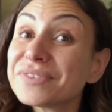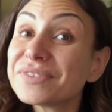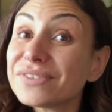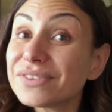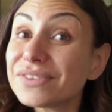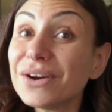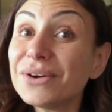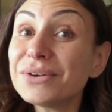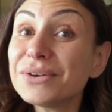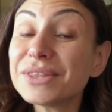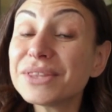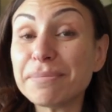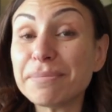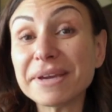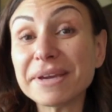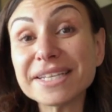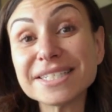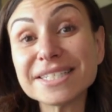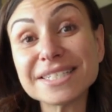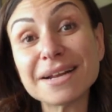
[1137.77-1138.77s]
So they
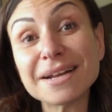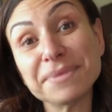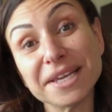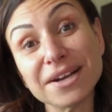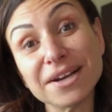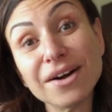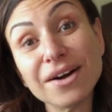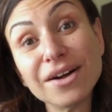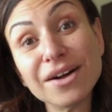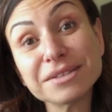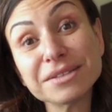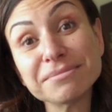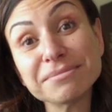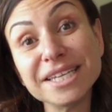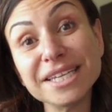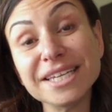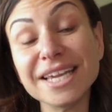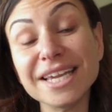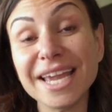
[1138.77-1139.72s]
picked it up, they called me,